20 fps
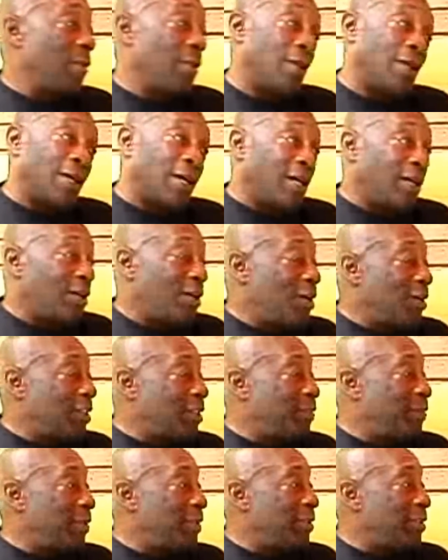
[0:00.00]
Look how long
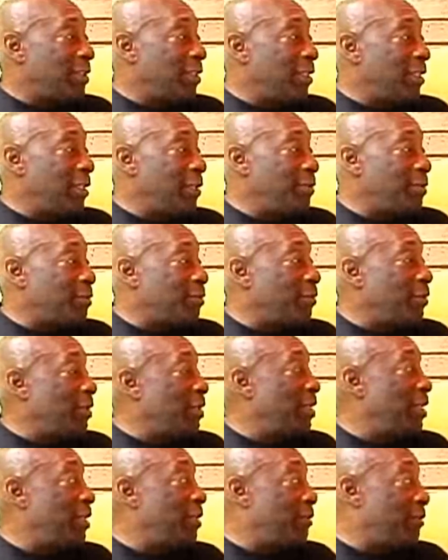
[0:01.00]
it's been. See, he was a
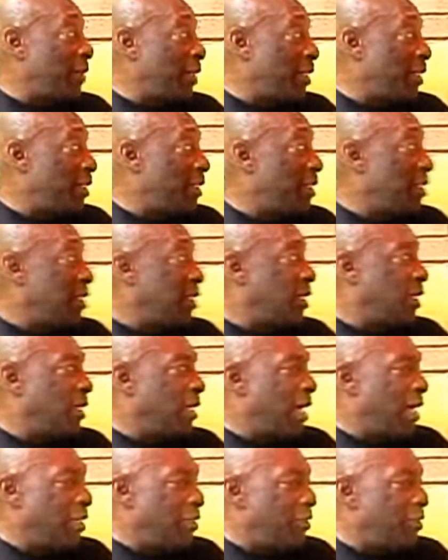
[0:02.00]
real innovator.
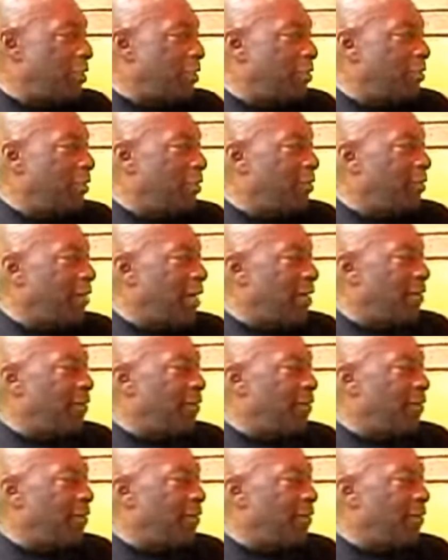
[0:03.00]
And I used to try